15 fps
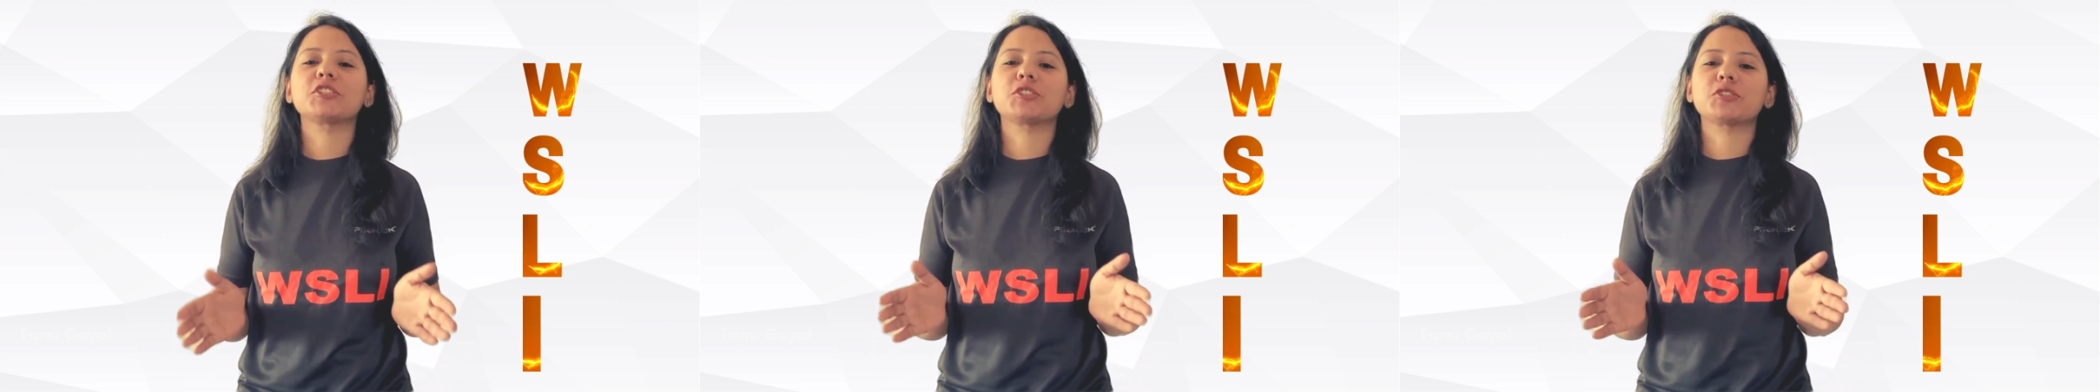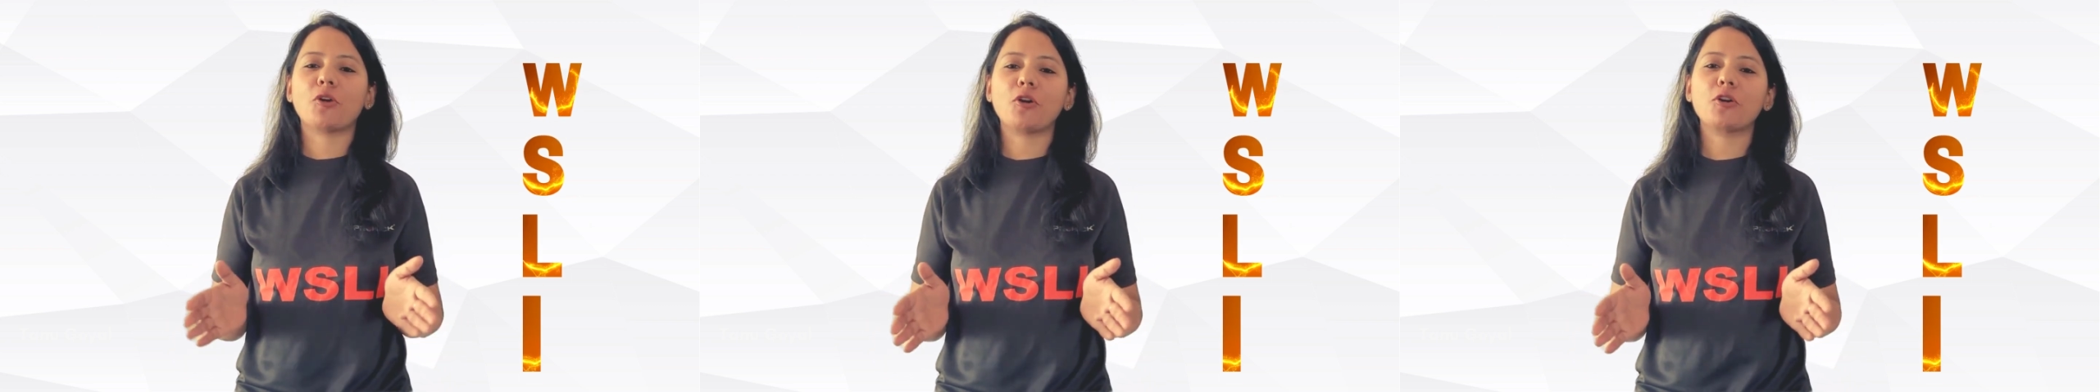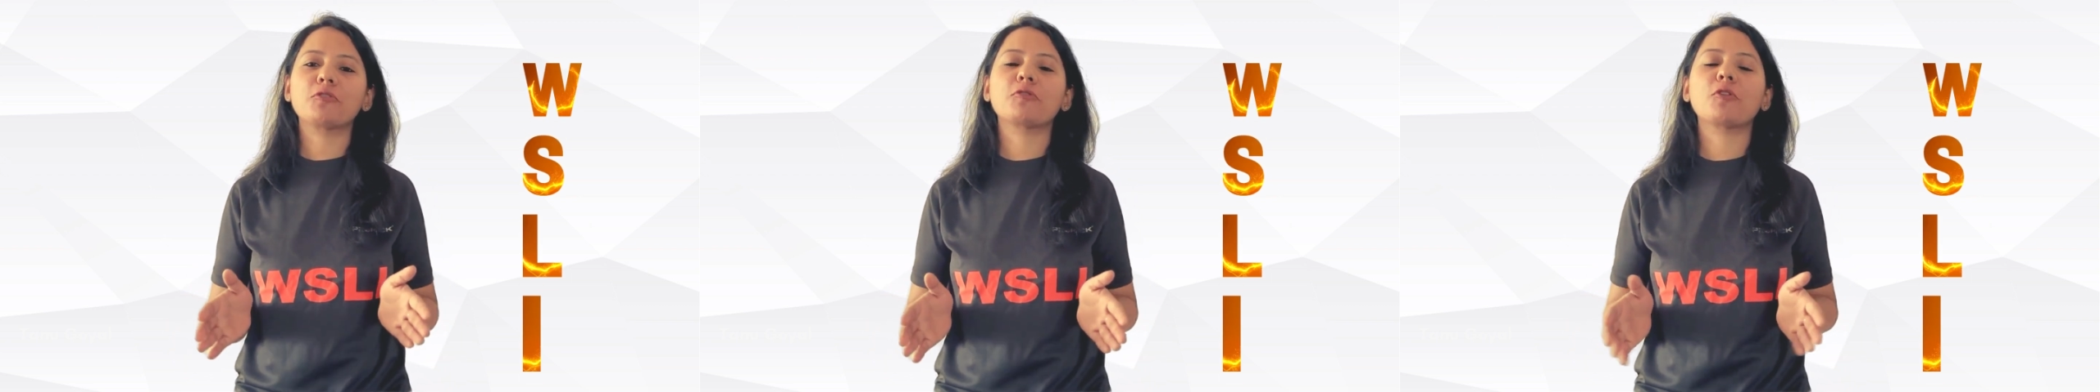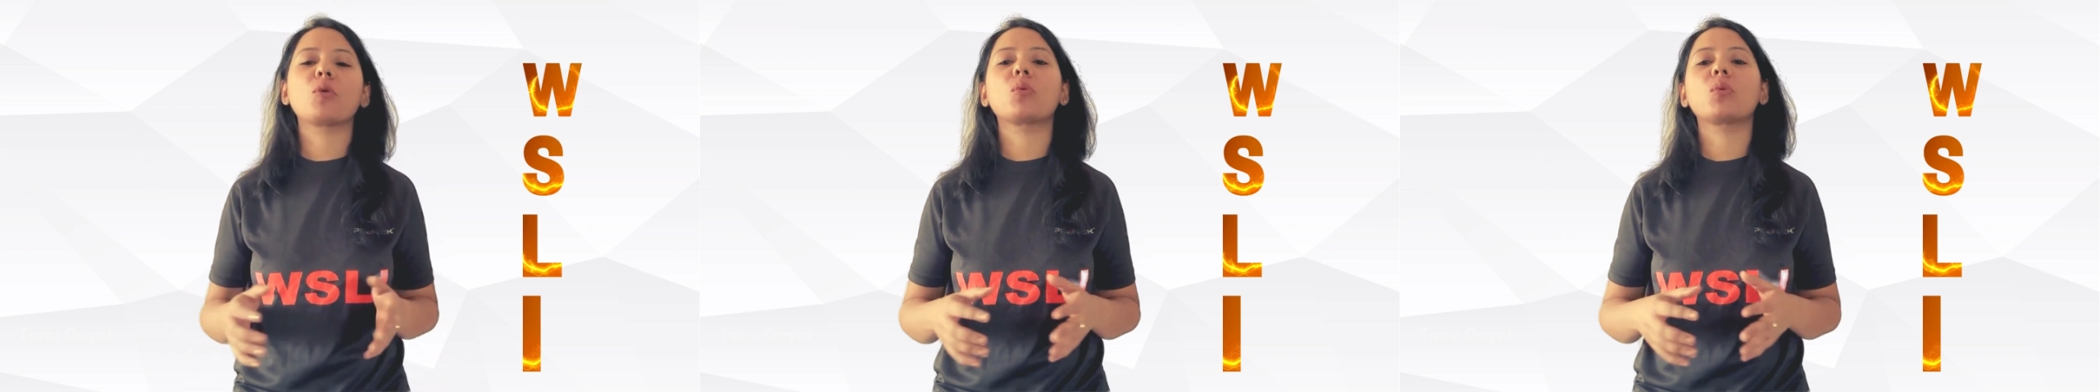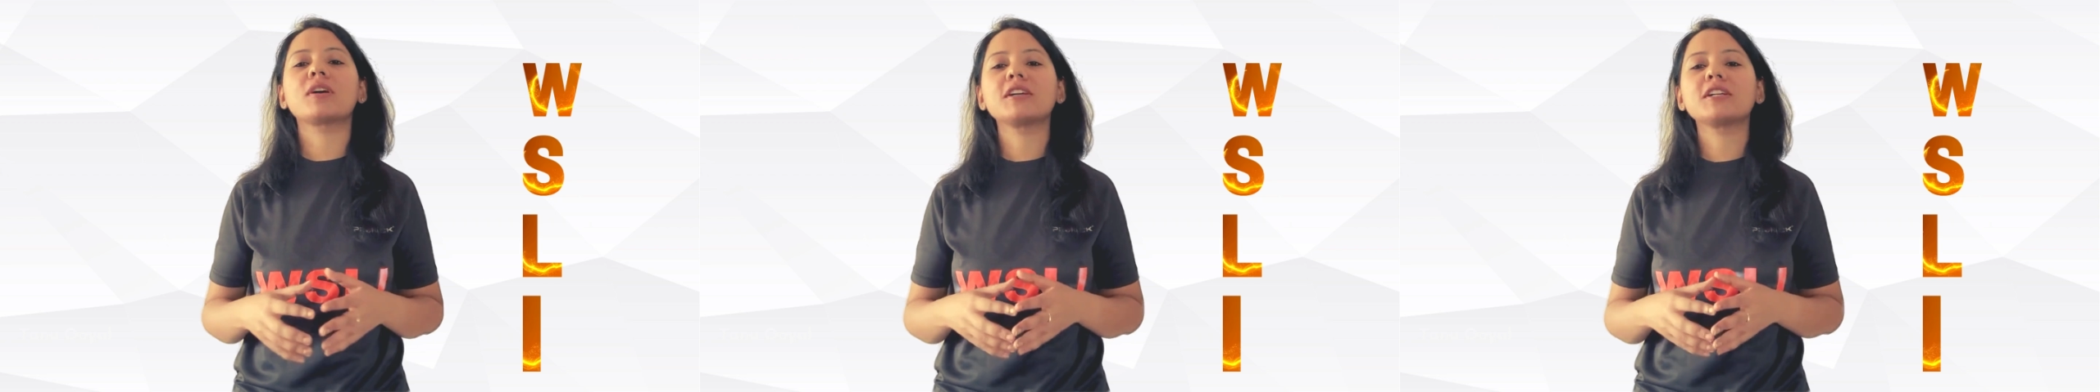short for
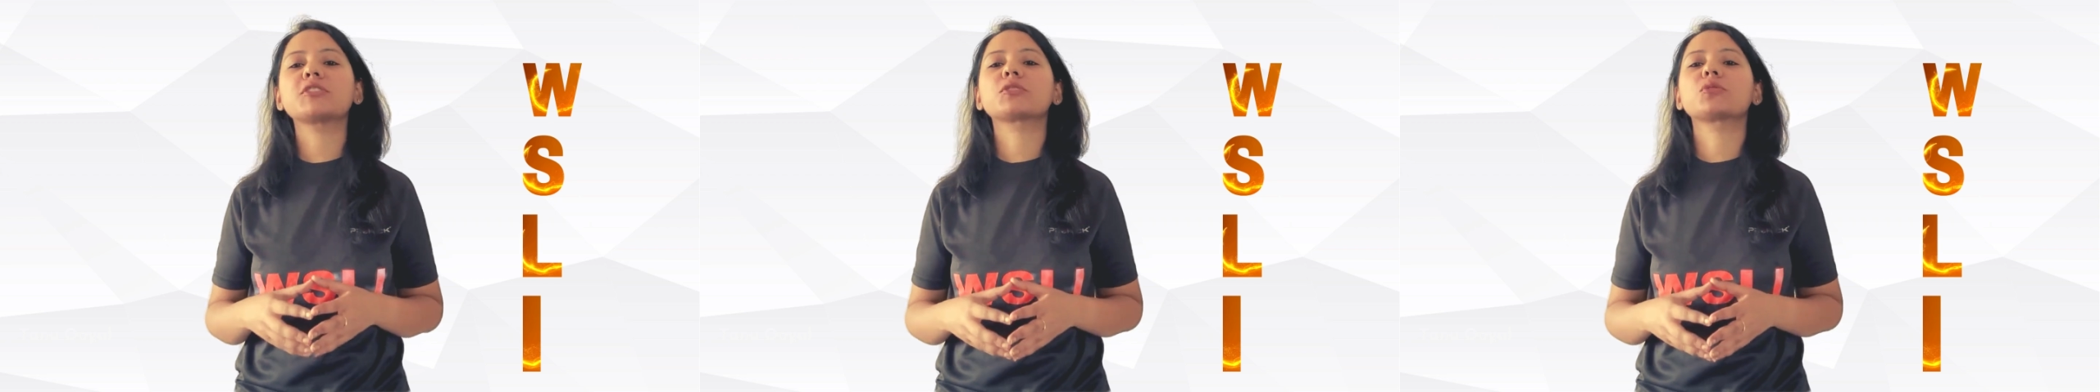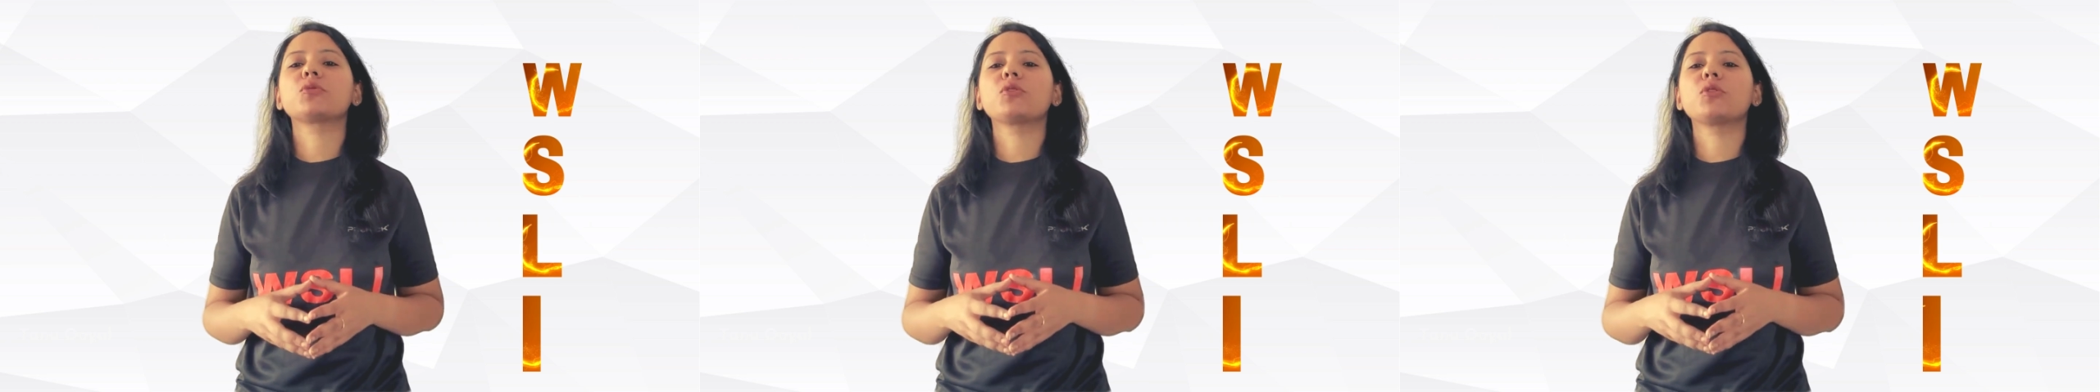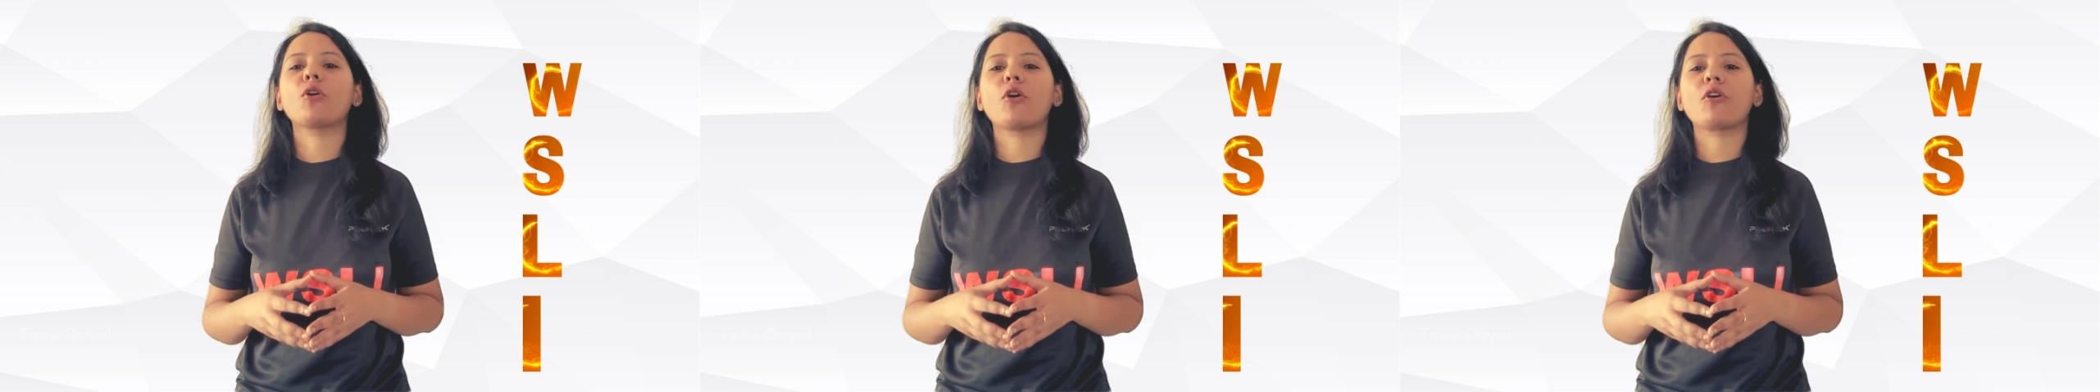World School